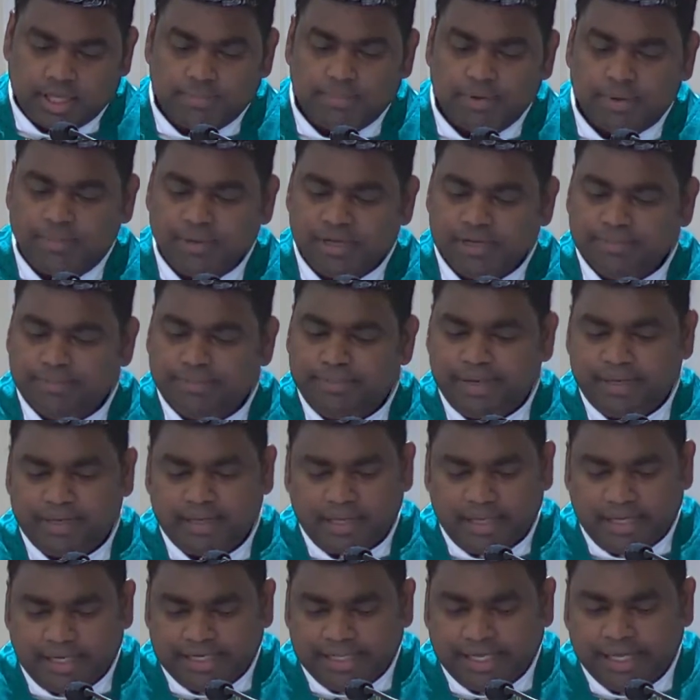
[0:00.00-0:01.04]
Ben
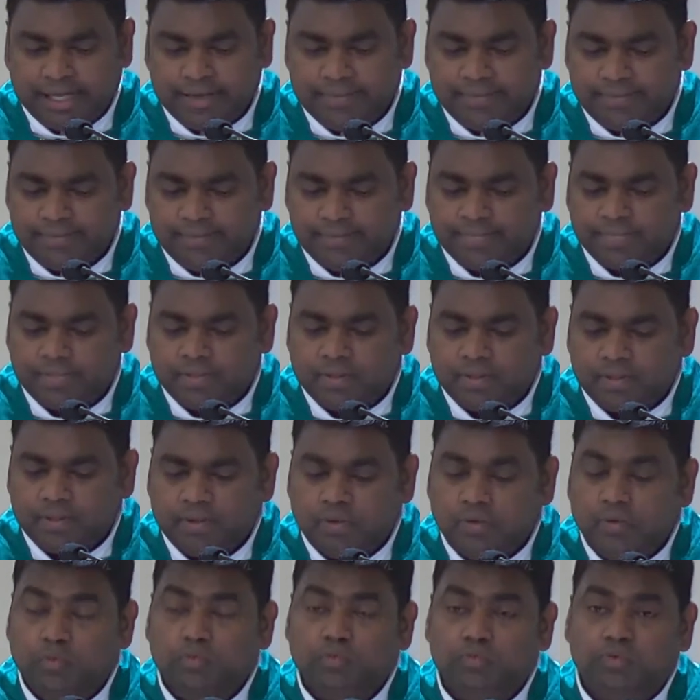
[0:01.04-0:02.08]
Edhem
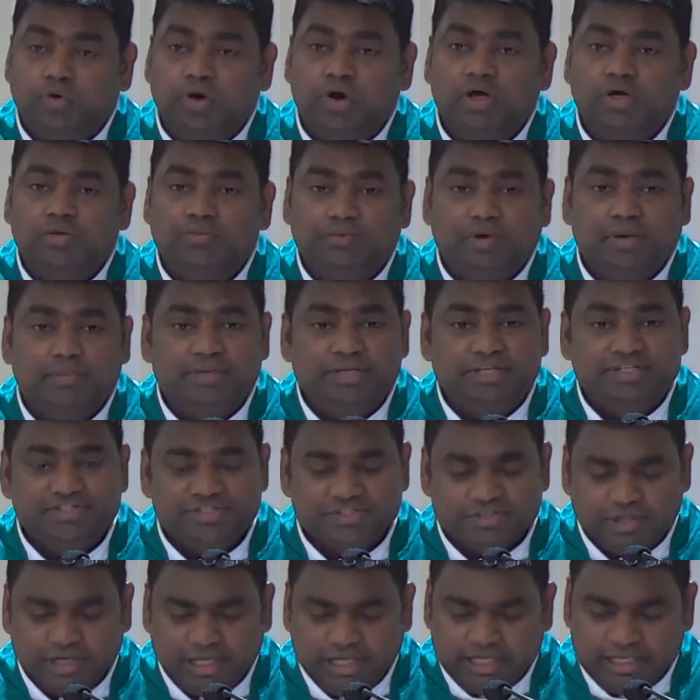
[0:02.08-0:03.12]
woke from his
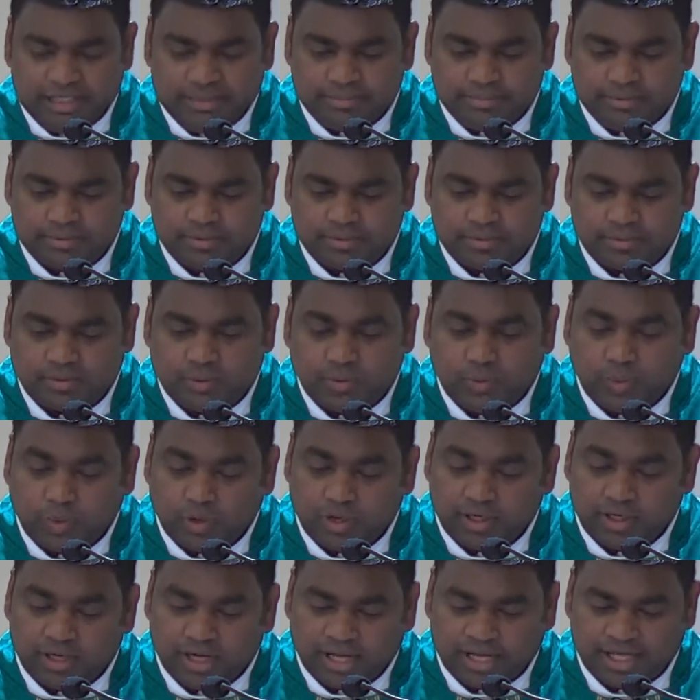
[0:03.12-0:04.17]
sleep
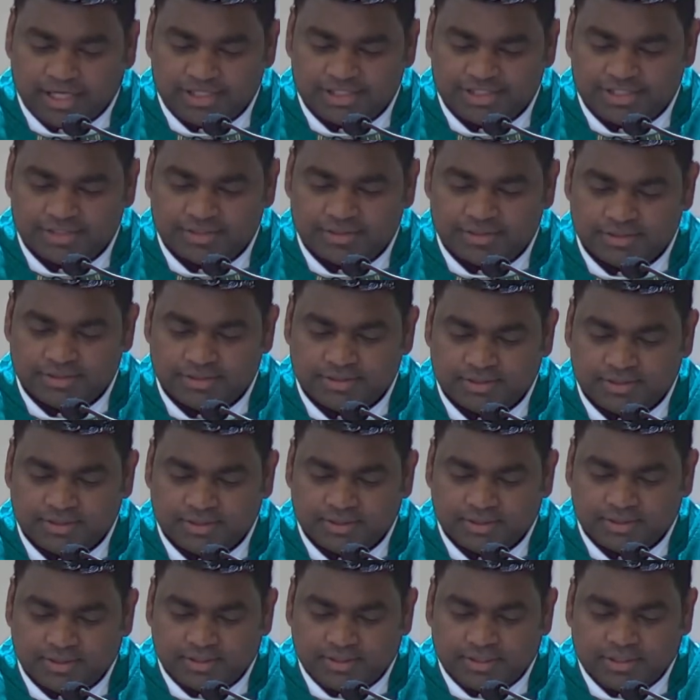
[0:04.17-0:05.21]
one night
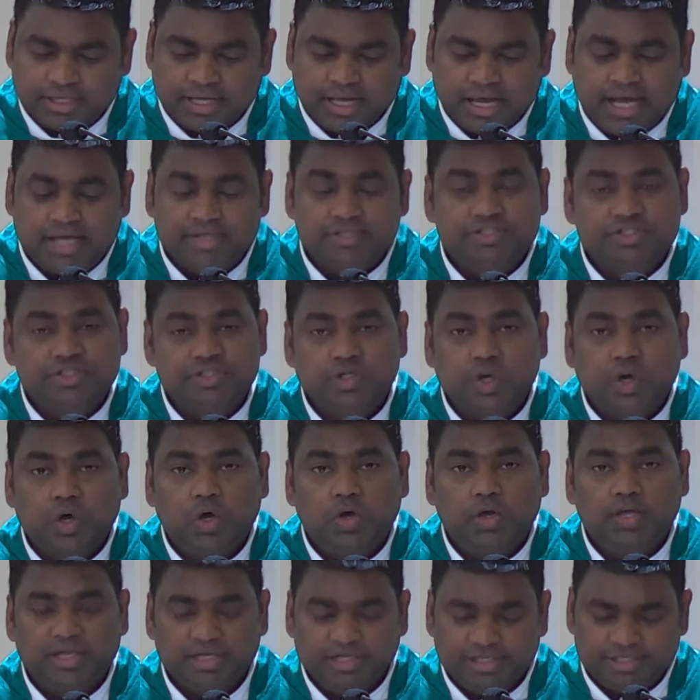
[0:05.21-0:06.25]
and saw
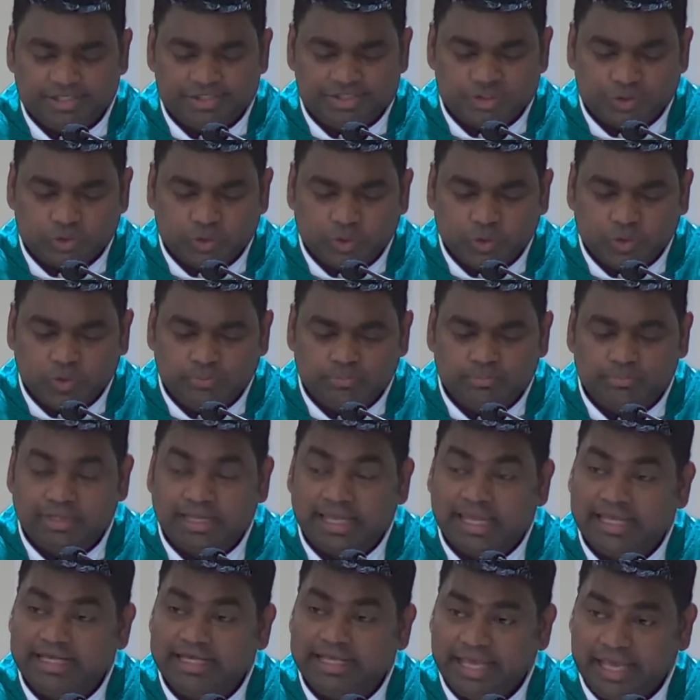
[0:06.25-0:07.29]
in his room
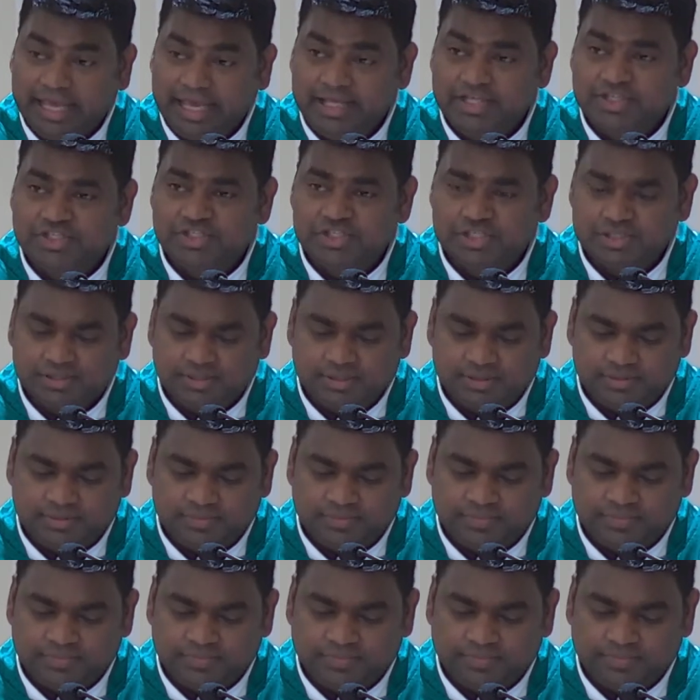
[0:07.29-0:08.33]
an angel
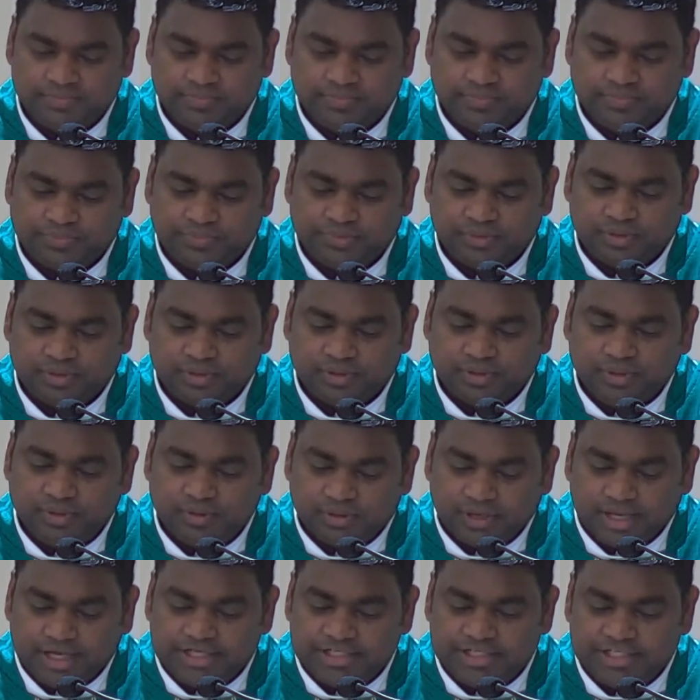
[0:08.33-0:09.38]

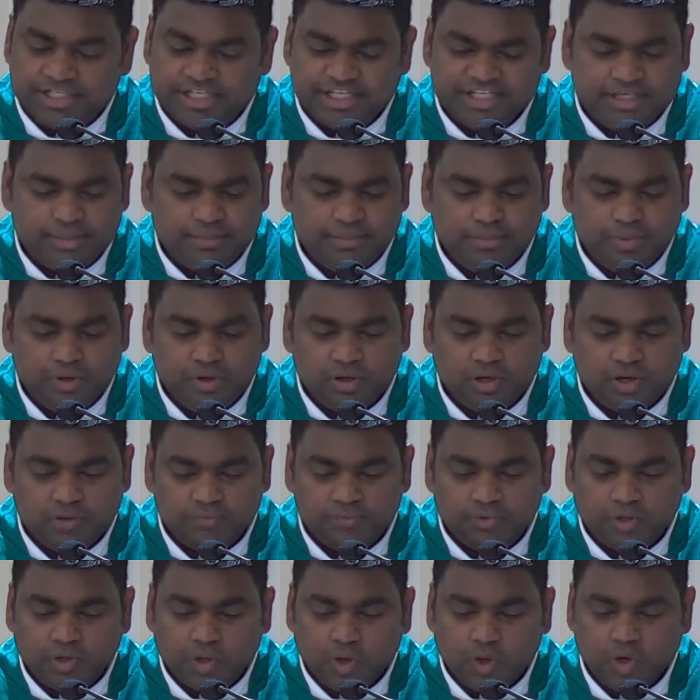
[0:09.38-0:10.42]
writing in a book
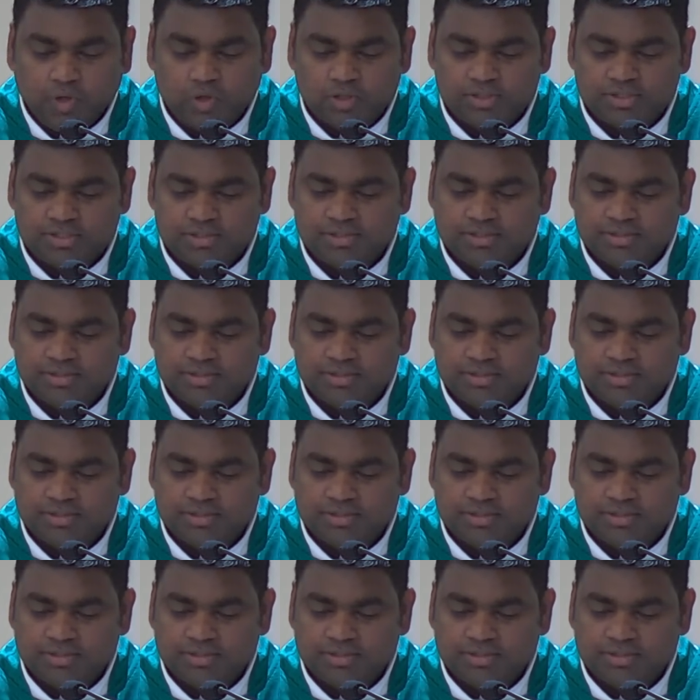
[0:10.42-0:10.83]
of gold